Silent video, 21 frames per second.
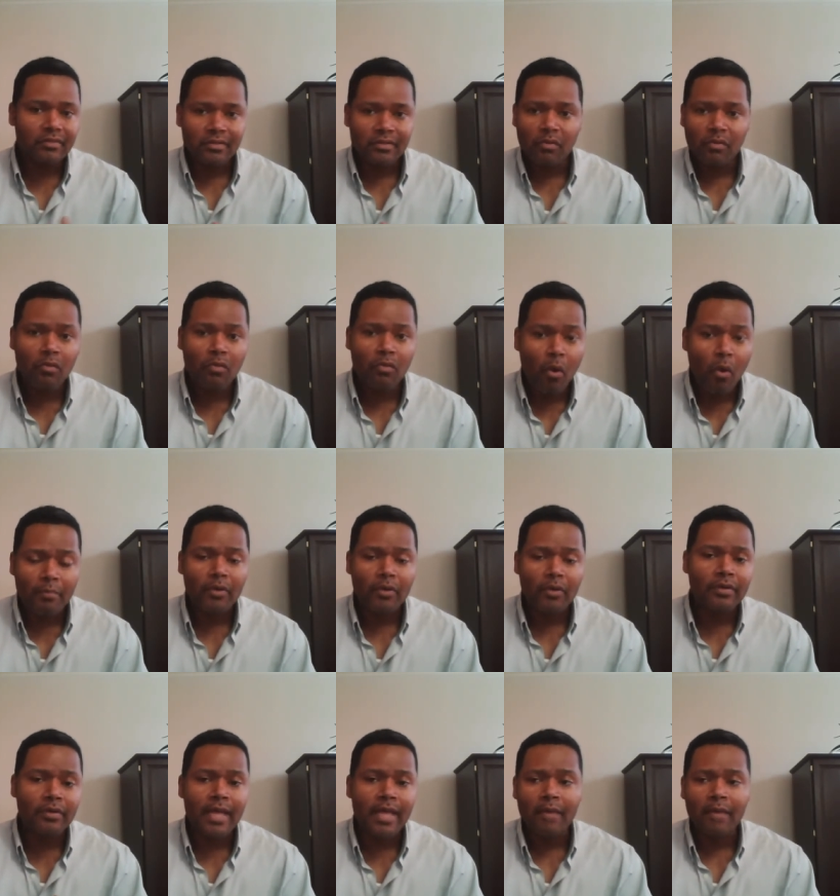don't quote me
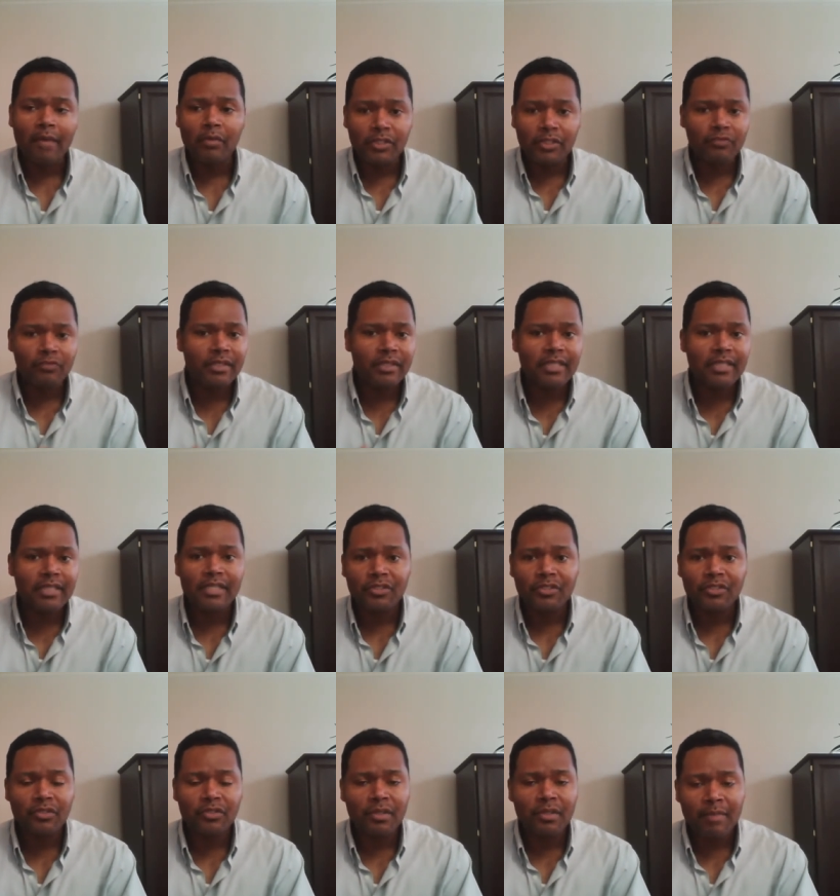on that. Once you reach that
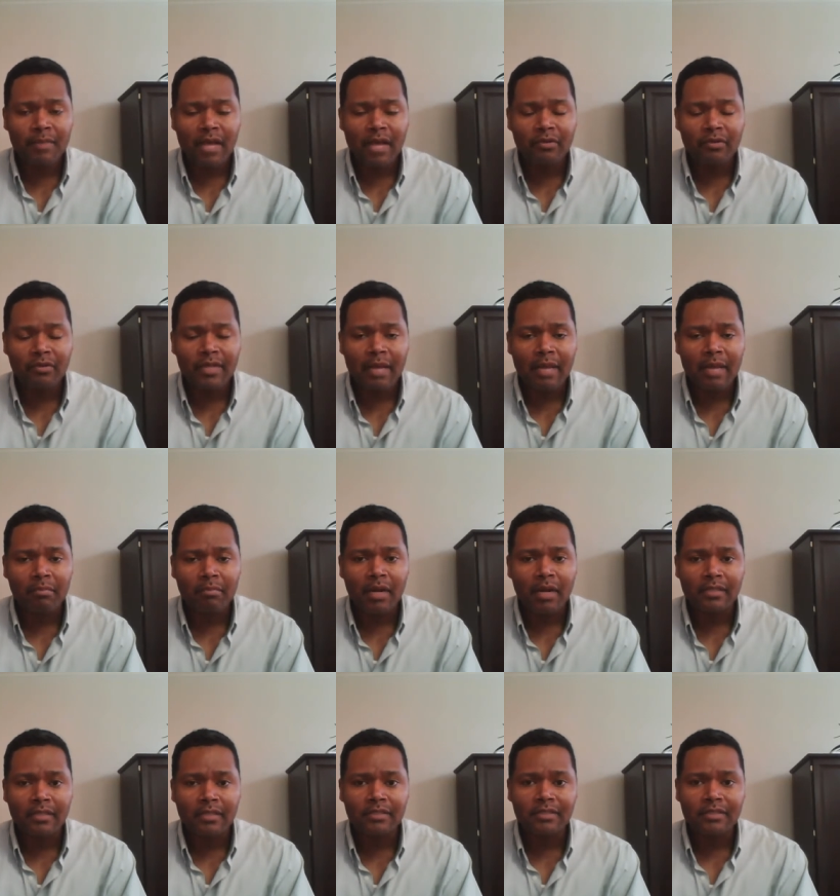certain amount on that
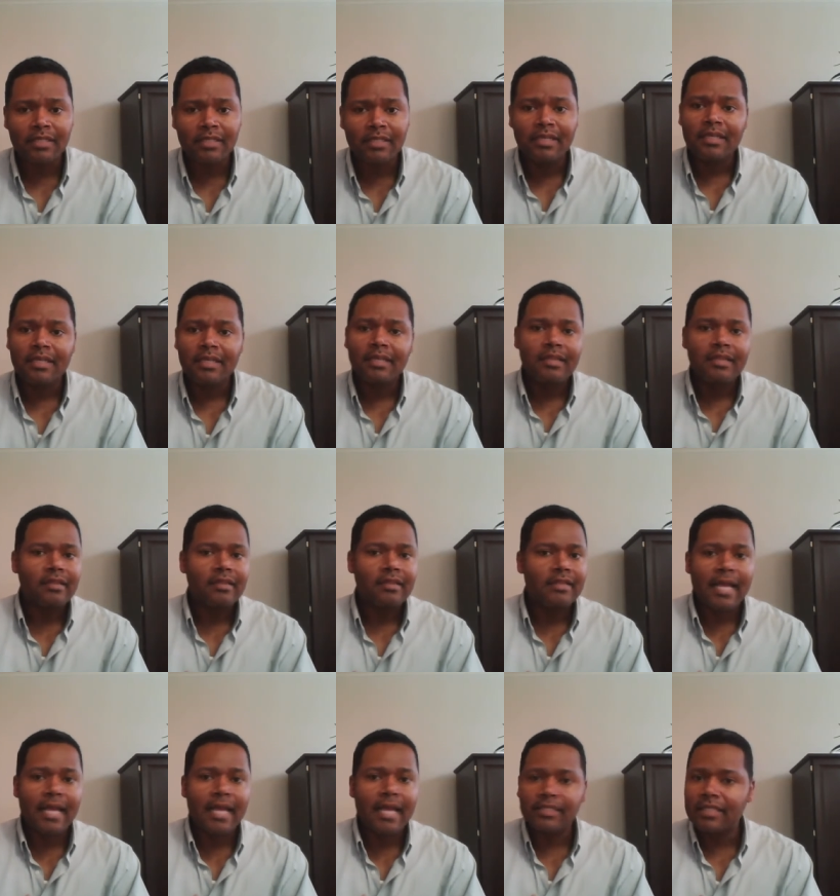process,
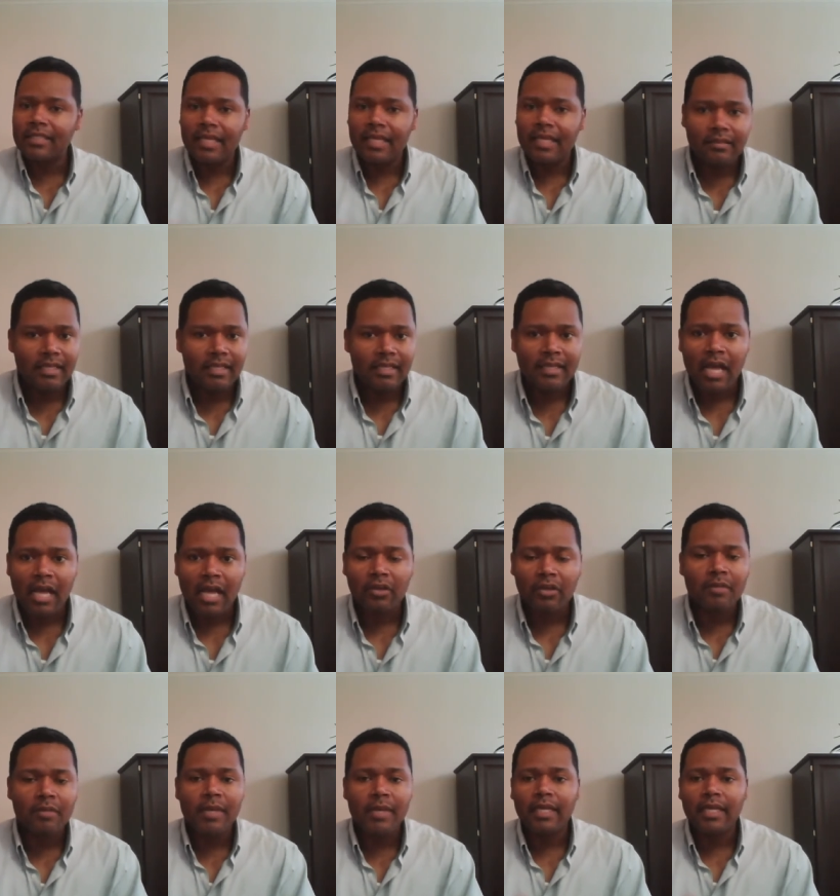that's it. They're not
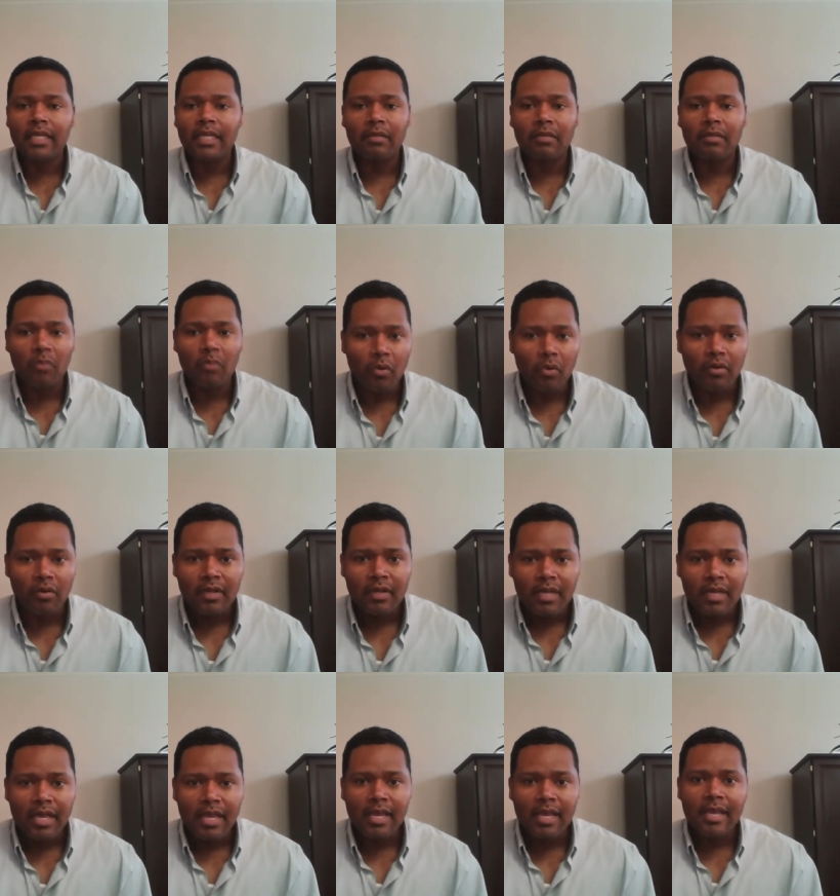going to make any more.
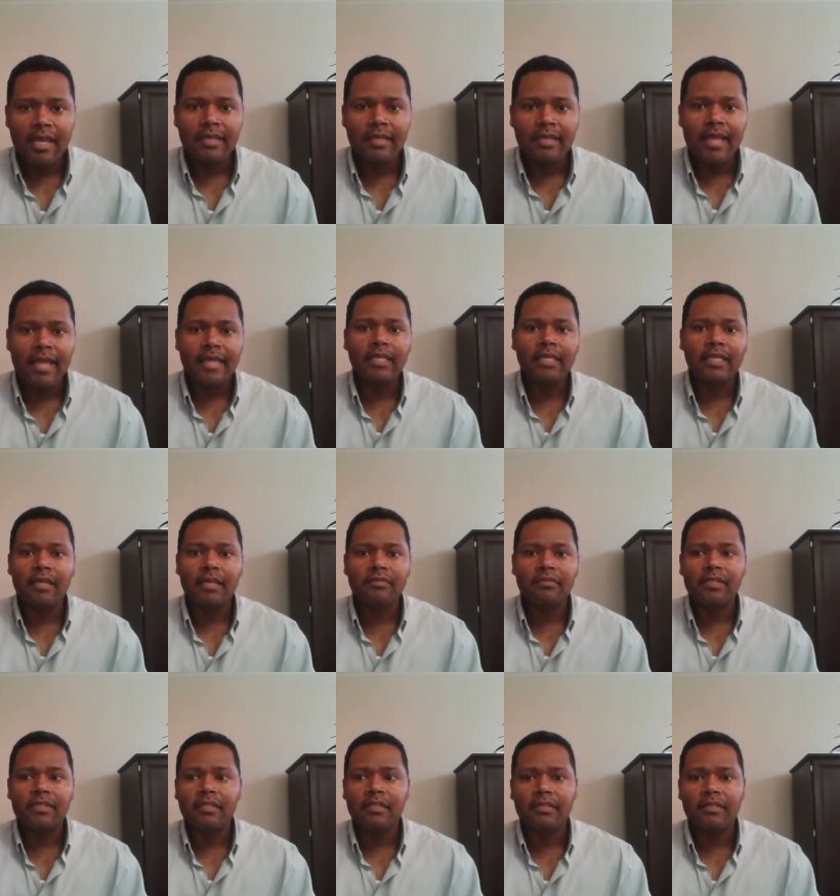And that
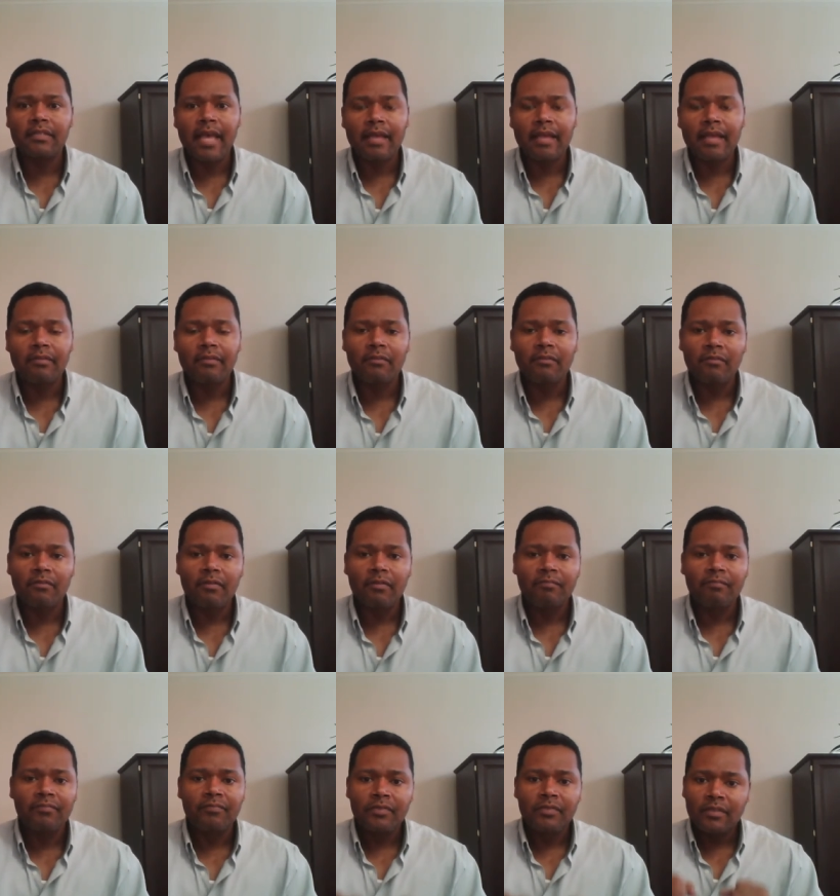gives it that
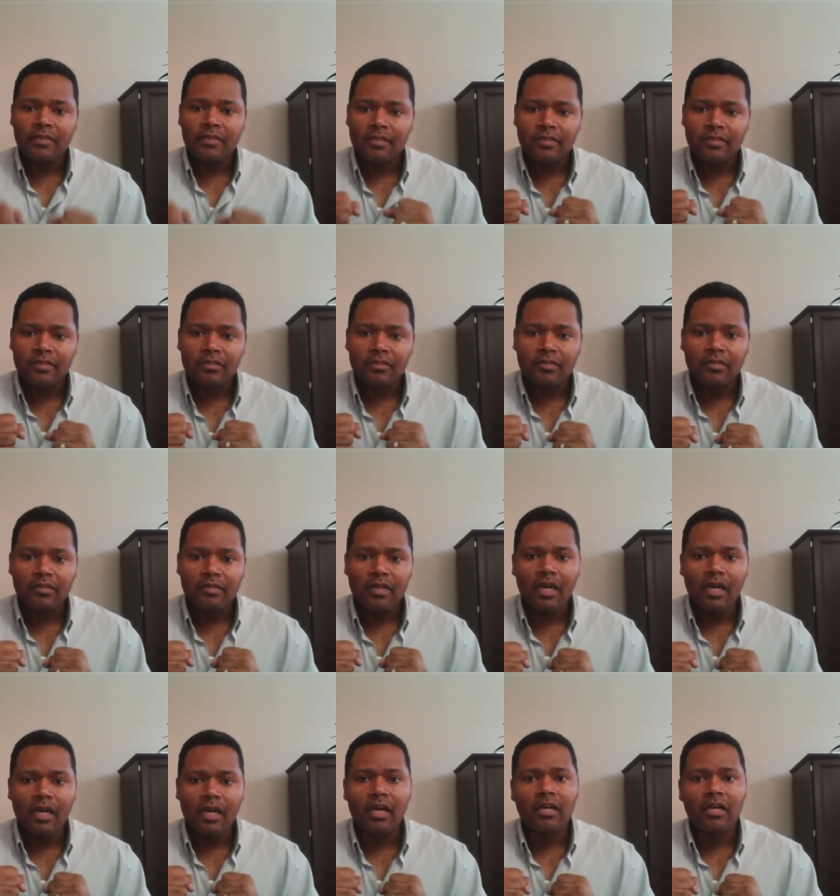
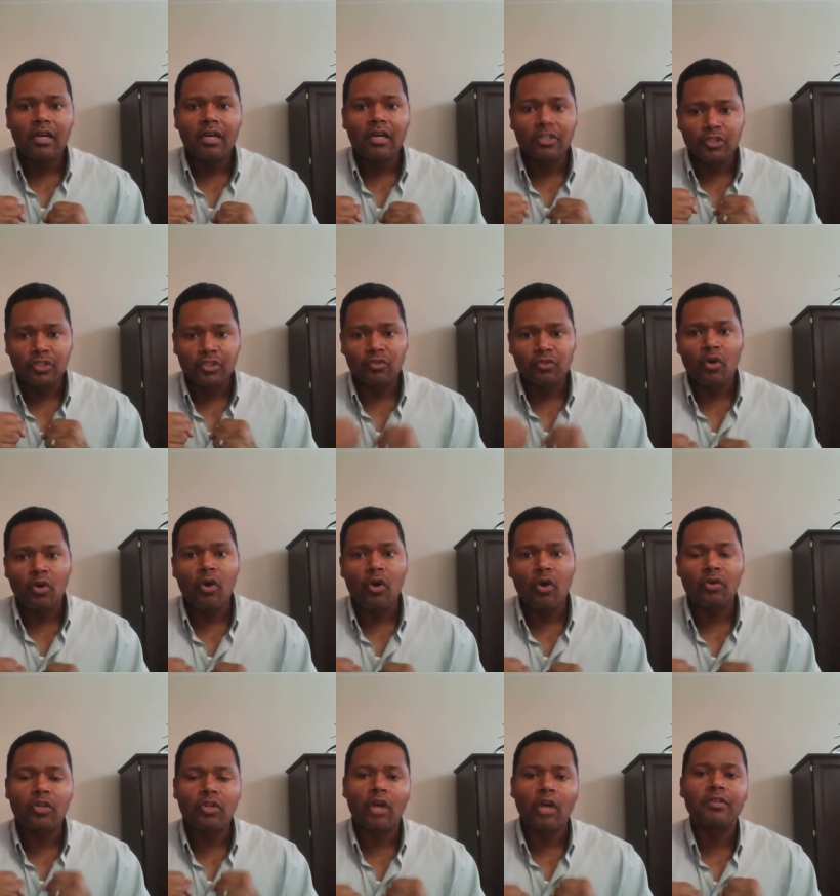uh, a
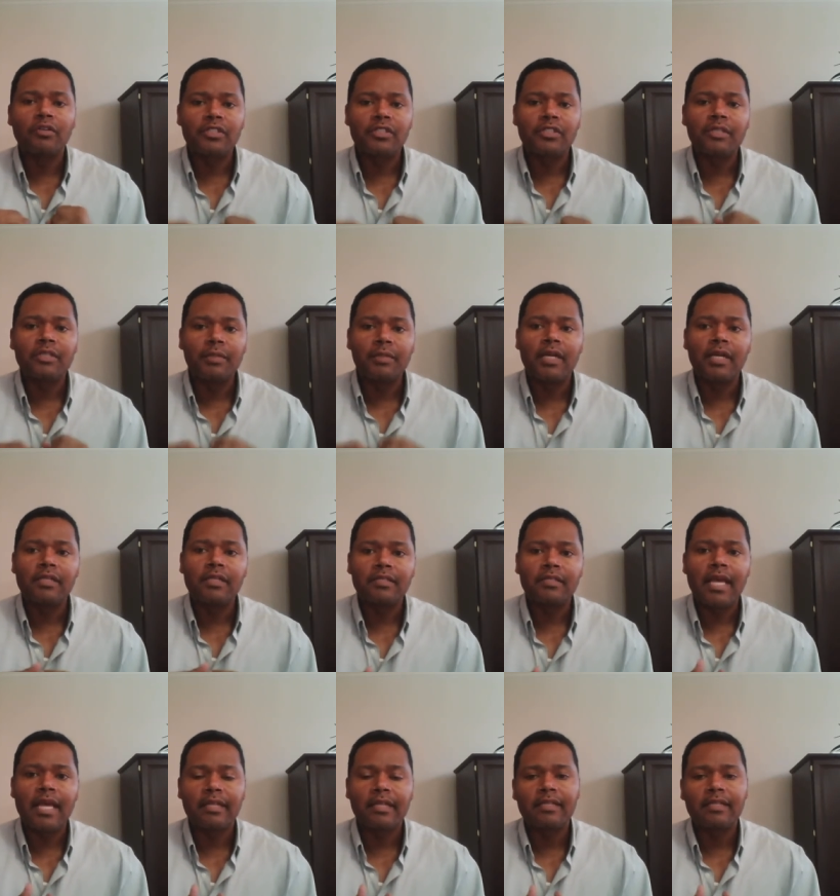strong currency because
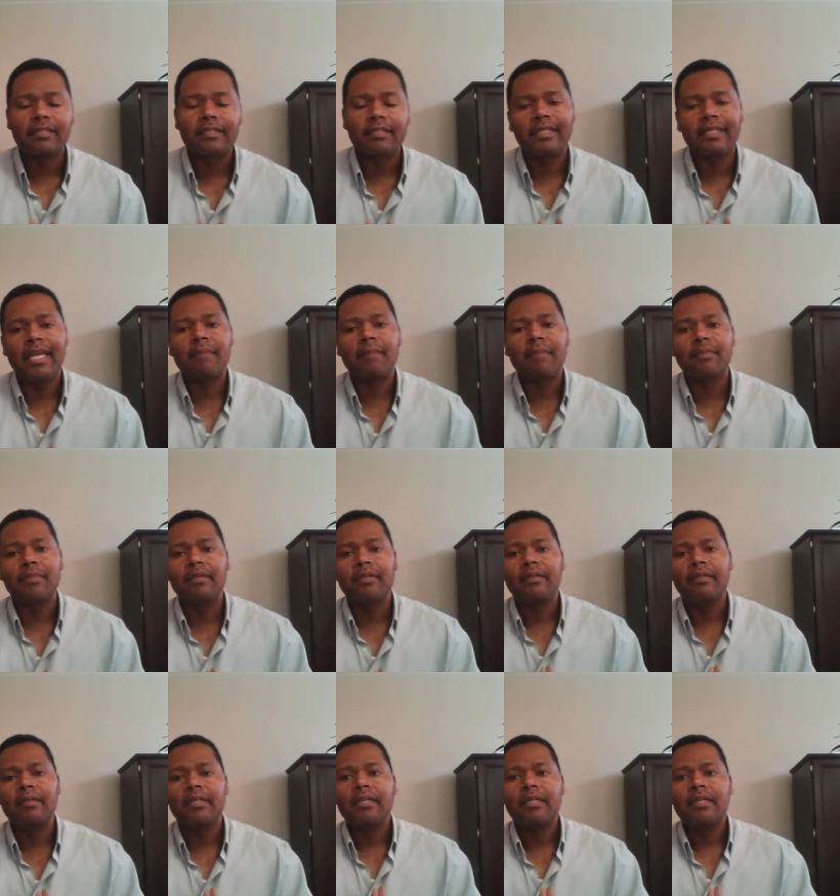that because it can't be,